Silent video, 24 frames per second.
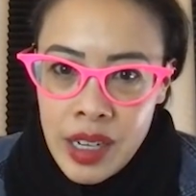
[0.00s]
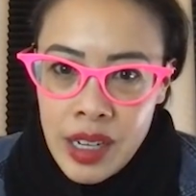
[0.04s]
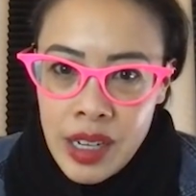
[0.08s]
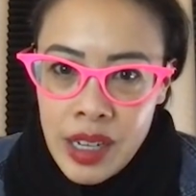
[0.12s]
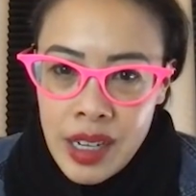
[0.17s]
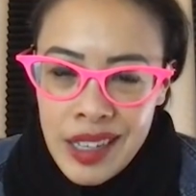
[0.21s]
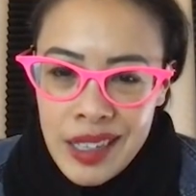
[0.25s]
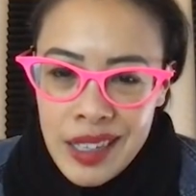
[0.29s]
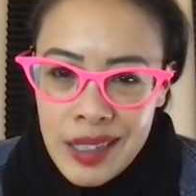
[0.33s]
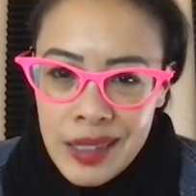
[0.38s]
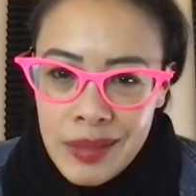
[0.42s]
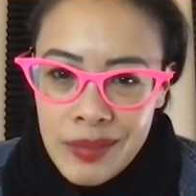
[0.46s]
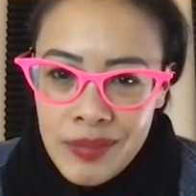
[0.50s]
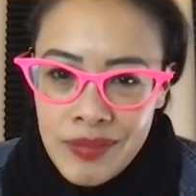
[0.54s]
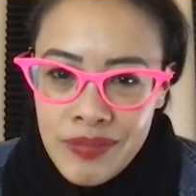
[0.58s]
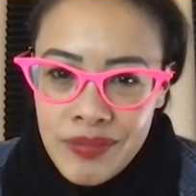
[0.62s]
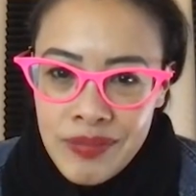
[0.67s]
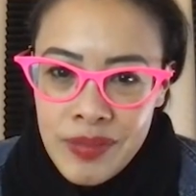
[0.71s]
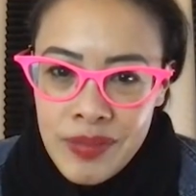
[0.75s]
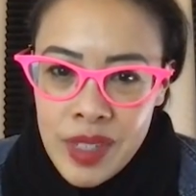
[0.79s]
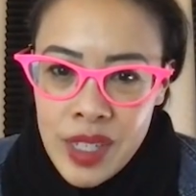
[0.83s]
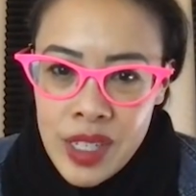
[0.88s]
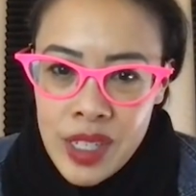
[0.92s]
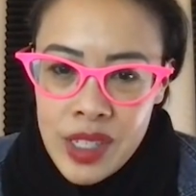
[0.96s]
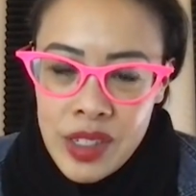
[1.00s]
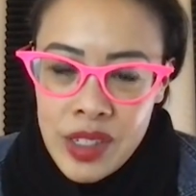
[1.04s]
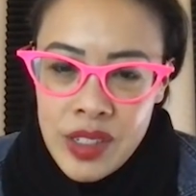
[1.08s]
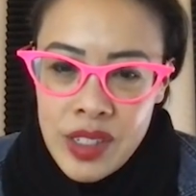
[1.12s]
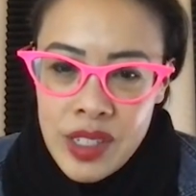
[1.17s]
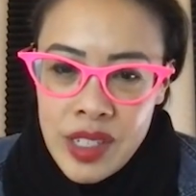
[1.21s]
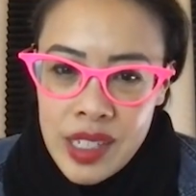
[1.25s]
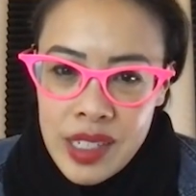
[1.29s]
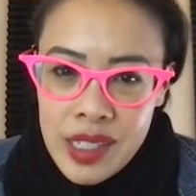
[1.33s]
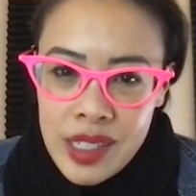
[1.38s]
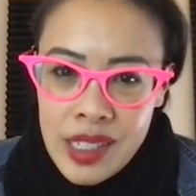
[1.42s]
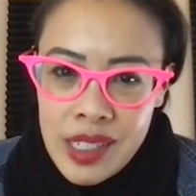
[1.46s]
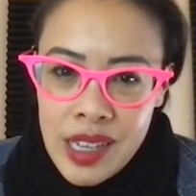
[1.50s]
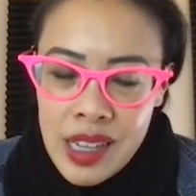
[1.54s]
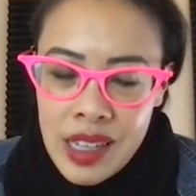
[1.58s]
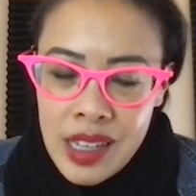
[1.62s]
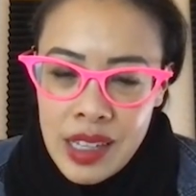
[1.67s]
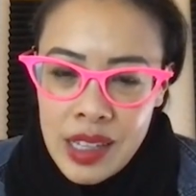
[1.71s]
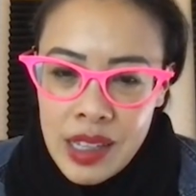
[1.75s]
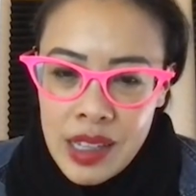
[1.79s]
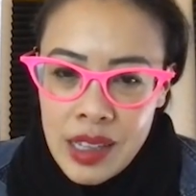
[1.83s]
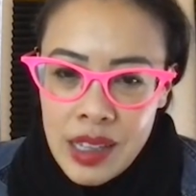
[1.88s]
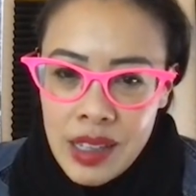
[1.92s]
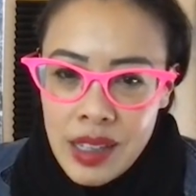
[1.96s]
Um, so to the extent
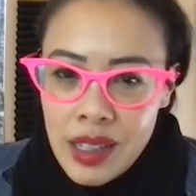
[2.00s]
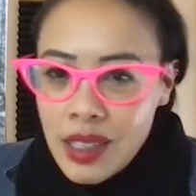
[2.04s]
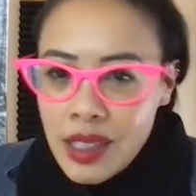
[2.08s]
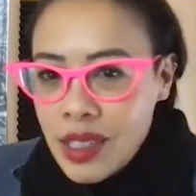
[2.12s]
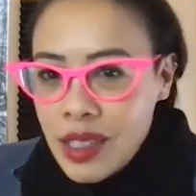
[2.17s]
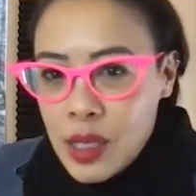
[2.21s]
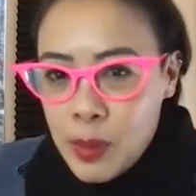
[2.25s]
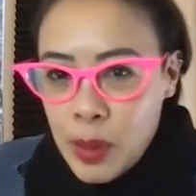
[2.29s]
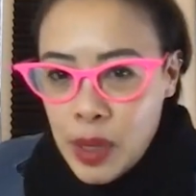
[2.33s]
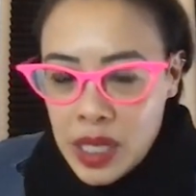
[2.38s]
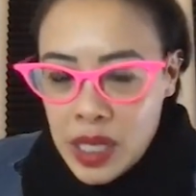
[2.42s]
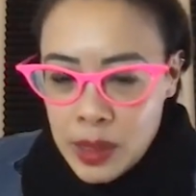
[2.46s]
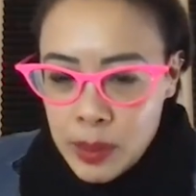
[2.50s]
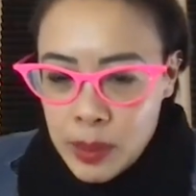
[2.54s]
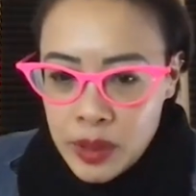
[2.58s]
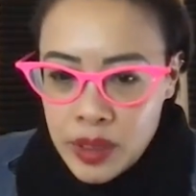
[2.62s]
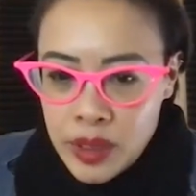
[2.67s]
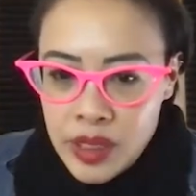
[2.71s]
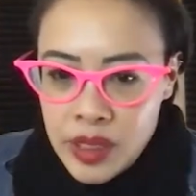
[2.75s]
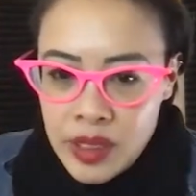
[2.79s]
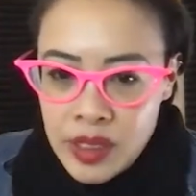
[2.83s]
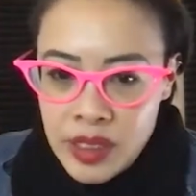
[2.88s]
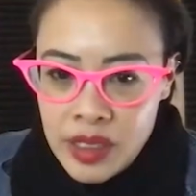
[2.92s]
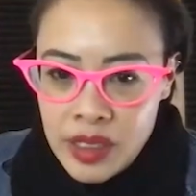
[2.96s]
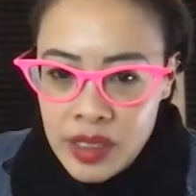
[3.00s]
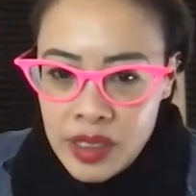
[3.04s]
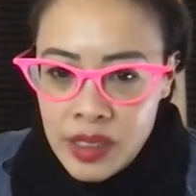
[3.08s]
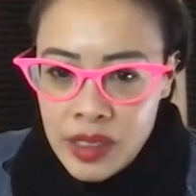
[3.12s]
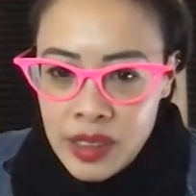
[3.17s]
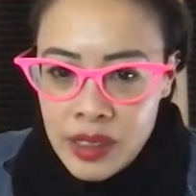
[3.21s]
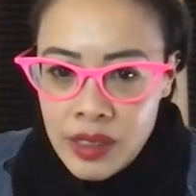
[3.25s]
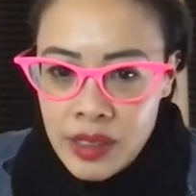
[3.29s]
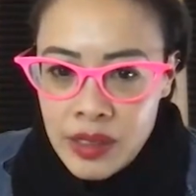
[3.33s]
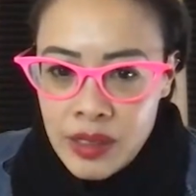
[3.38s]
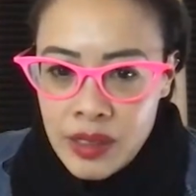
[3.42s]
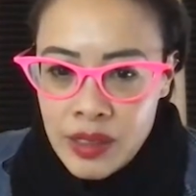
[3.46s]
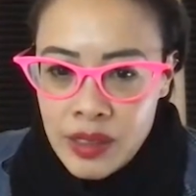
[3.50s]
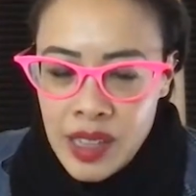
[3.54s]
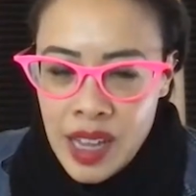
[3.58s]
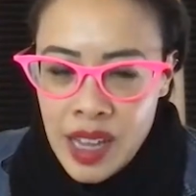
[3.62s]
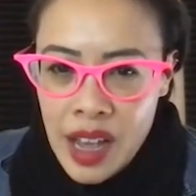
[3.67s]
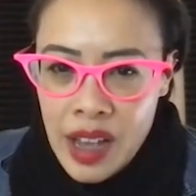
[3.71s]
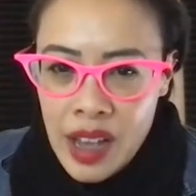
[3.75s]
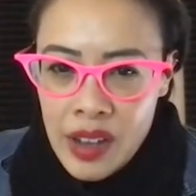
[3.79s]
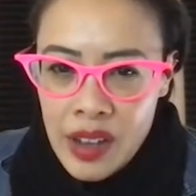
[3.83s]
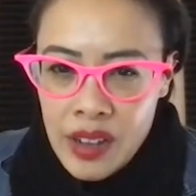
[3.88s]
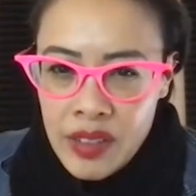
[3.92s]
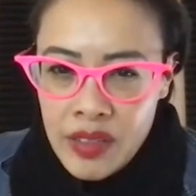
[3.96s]
that it's possible to
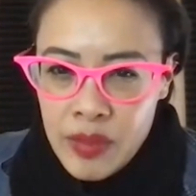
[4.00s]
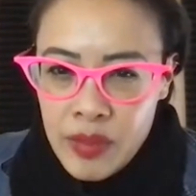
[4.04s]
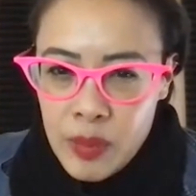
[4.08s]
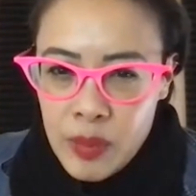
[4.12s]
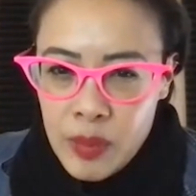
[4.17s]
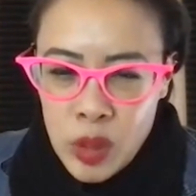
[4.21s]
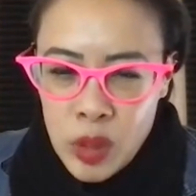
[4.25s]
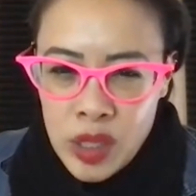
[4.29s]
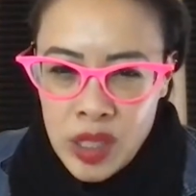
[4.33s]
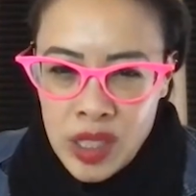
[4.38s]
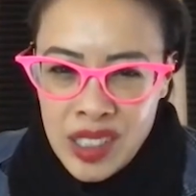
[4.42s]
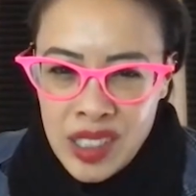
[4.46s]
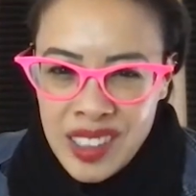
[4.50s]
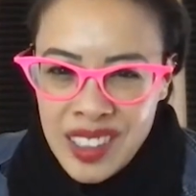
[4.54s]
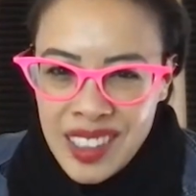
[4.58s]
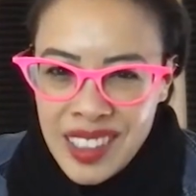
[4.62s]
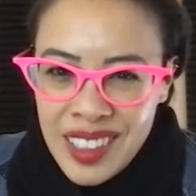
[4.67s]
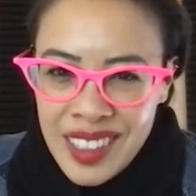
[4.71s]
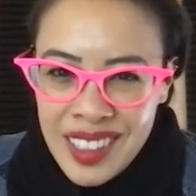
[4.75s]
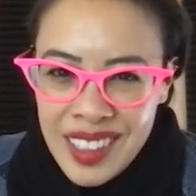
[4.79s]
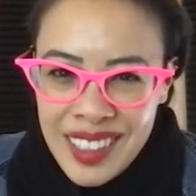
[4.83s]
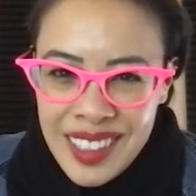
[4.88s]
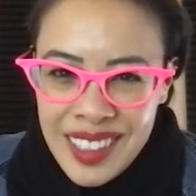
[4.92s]
have more,